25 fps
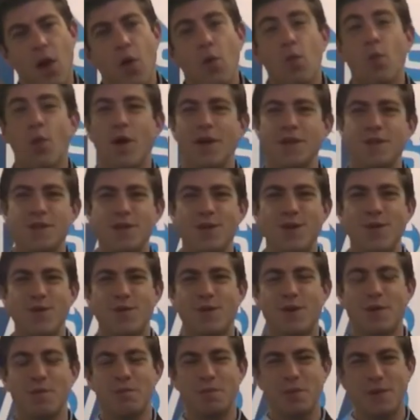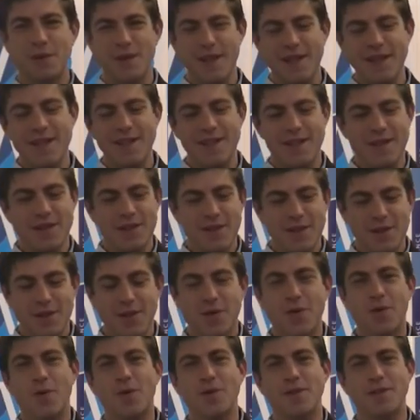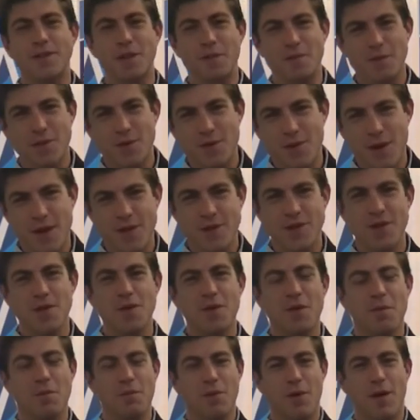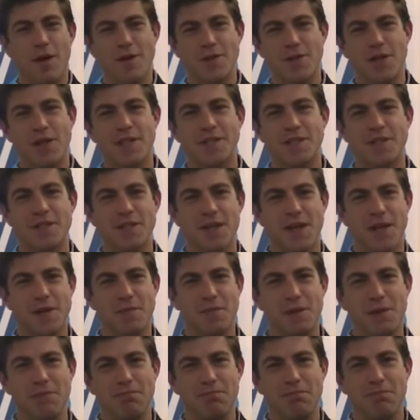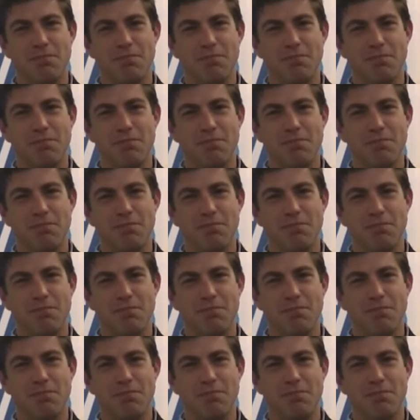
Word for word: Once you've completed your demonstration, your project assignment,